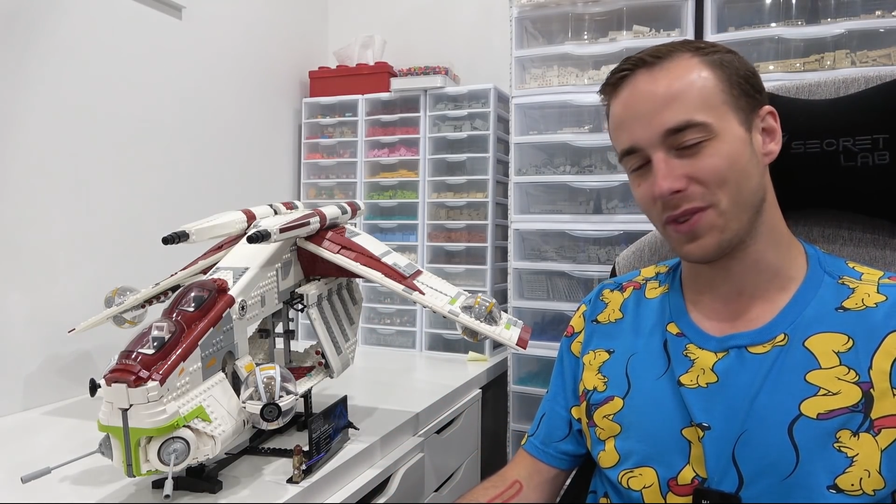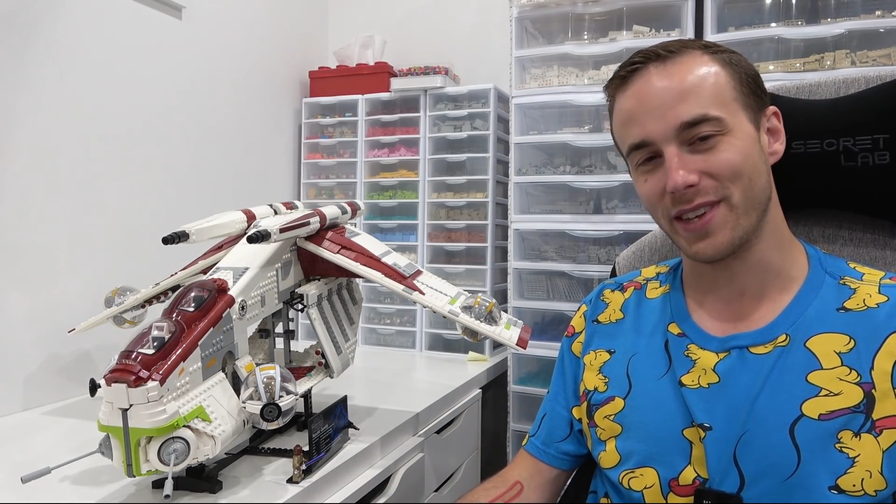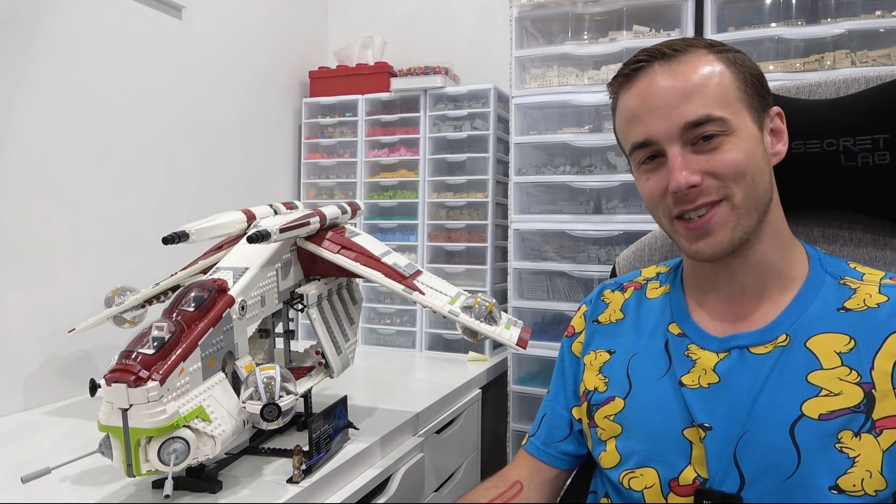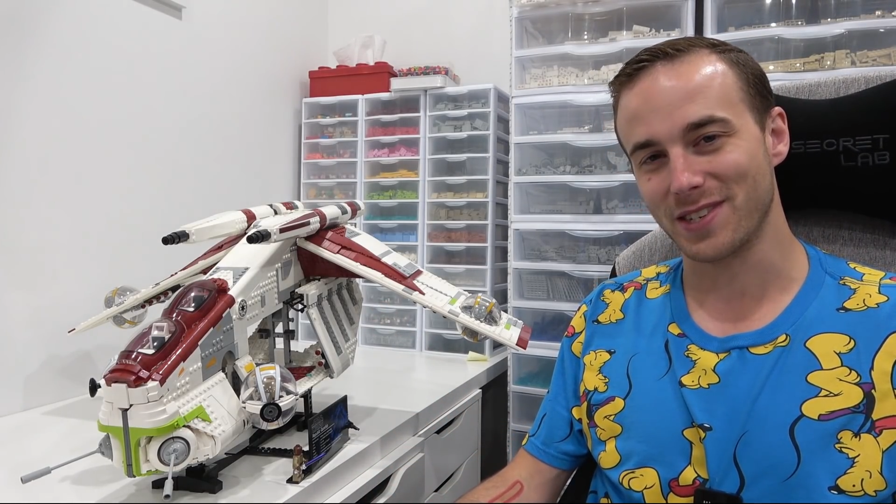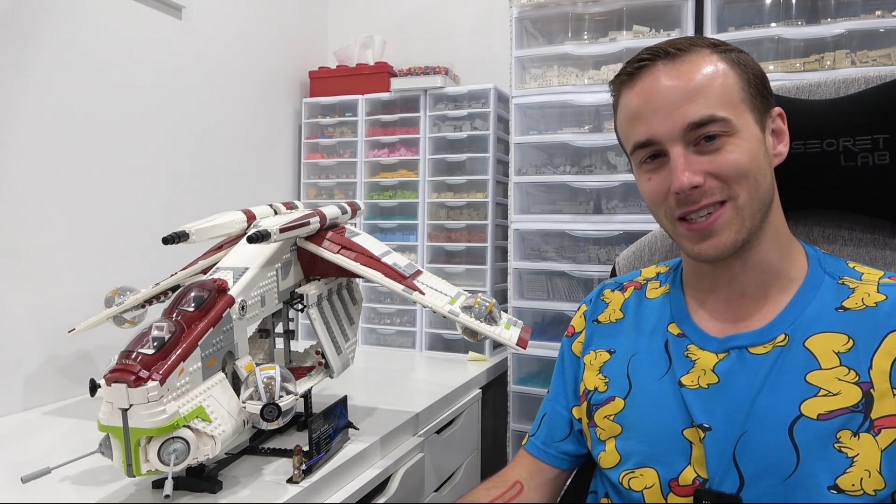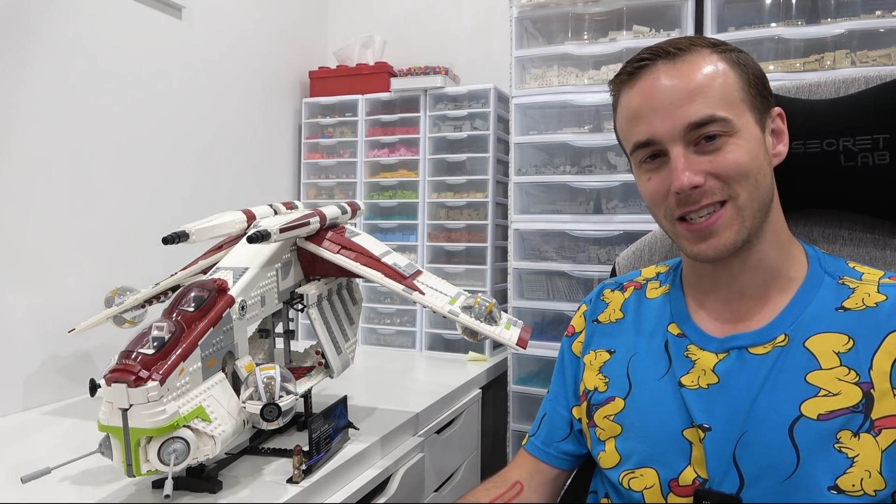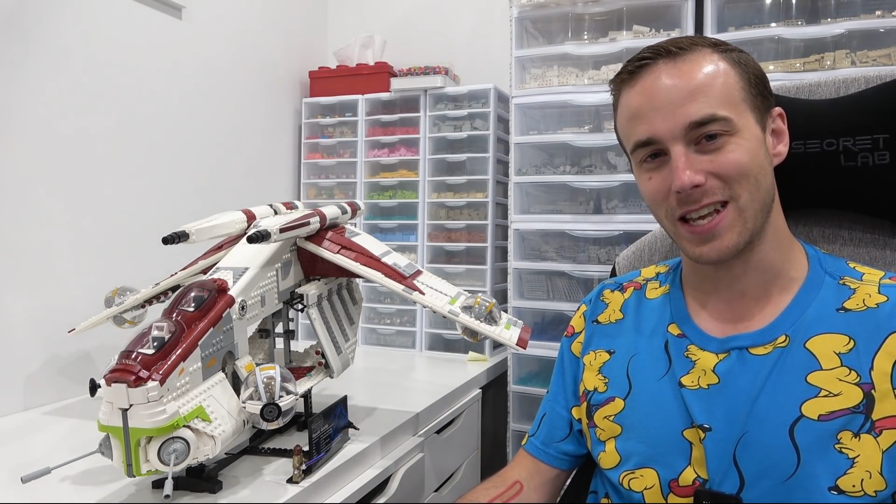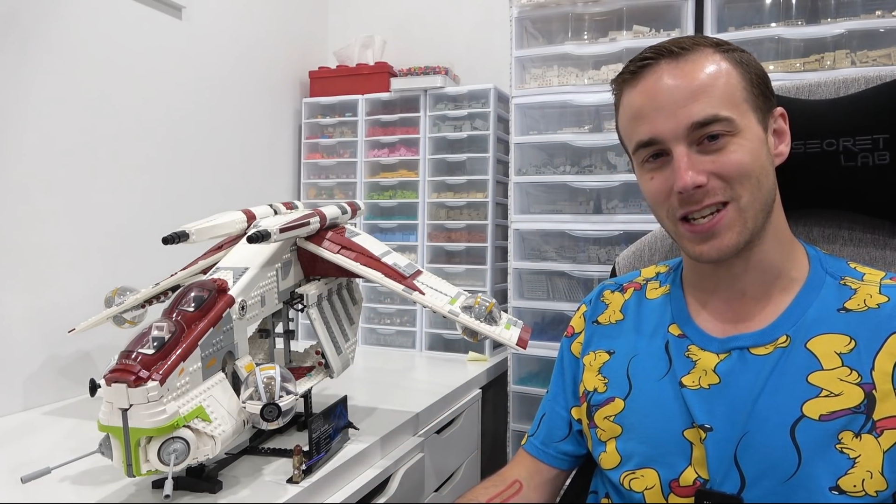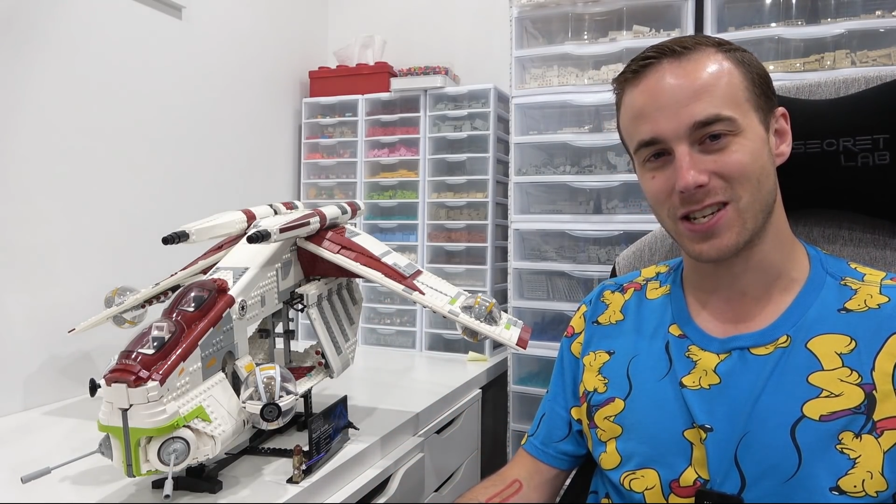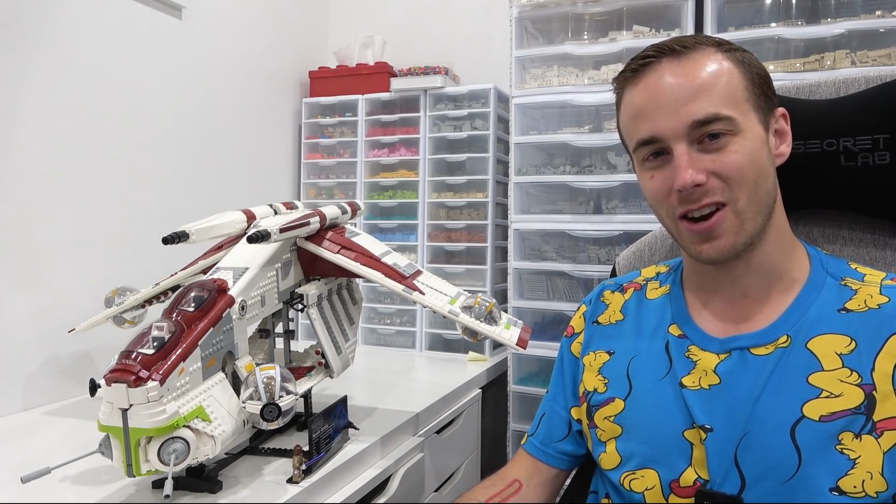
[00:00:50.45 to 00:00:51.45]
with it. So let's
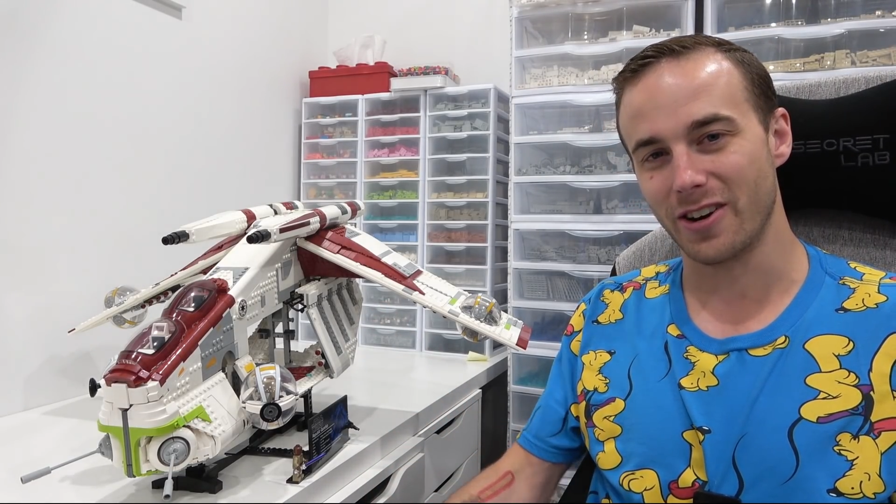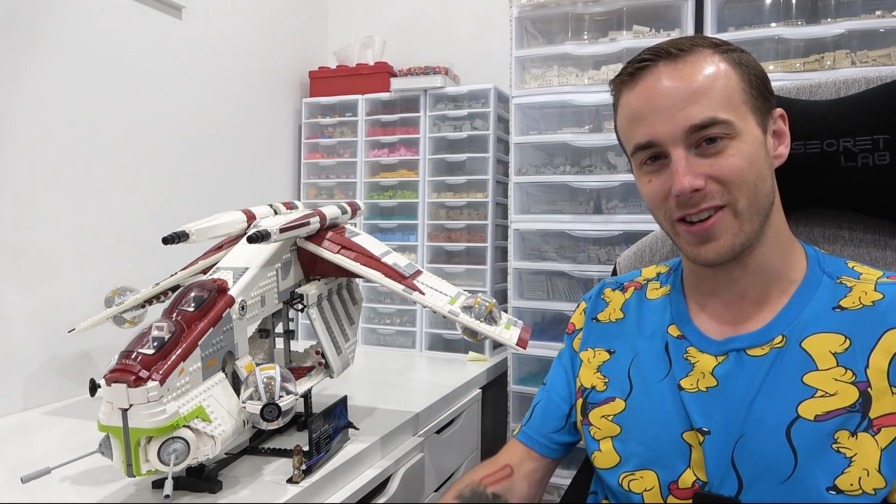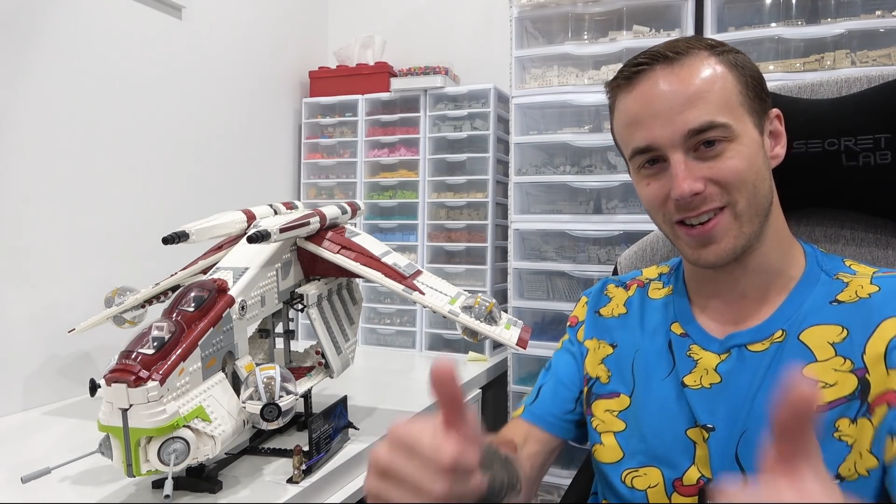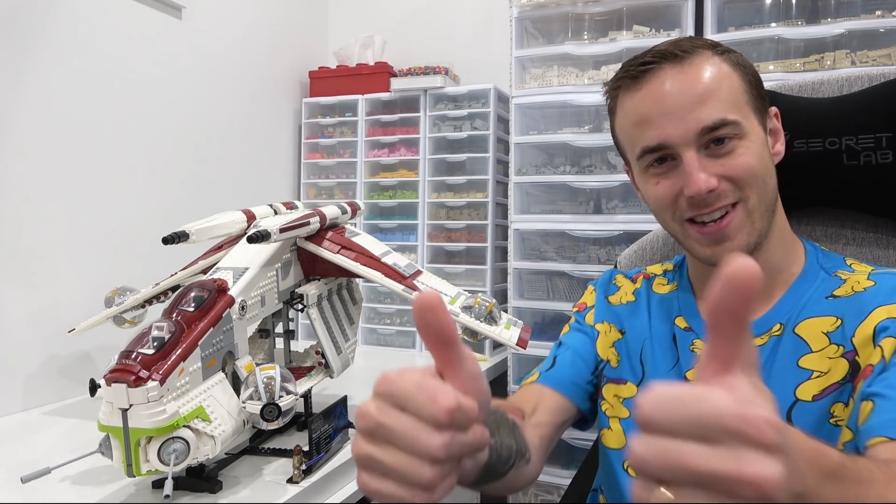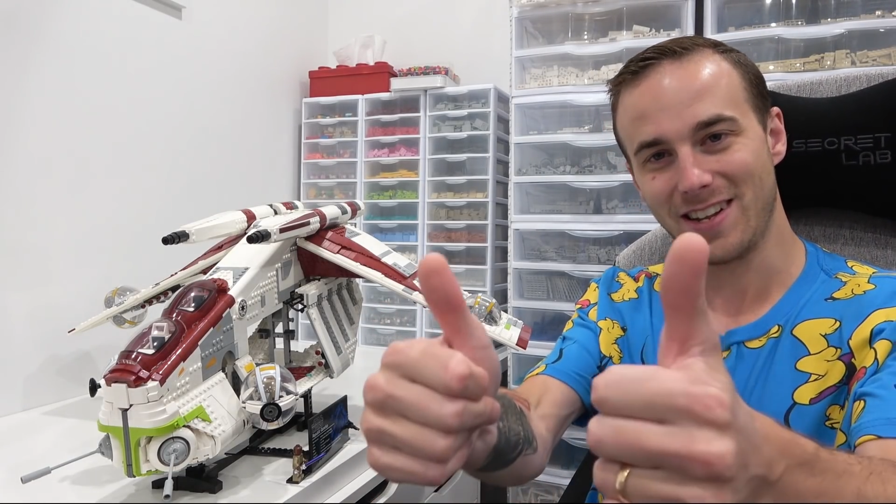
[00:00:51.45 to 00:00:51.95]
get started.